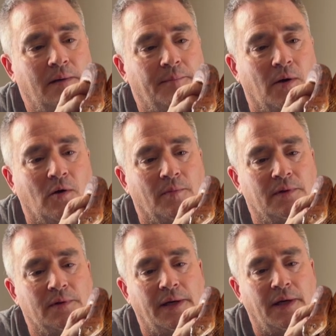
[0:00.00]
boom,
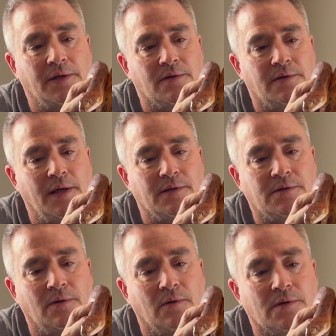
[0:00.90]
let nature take its
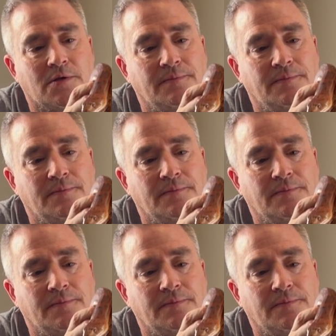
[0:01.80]
course.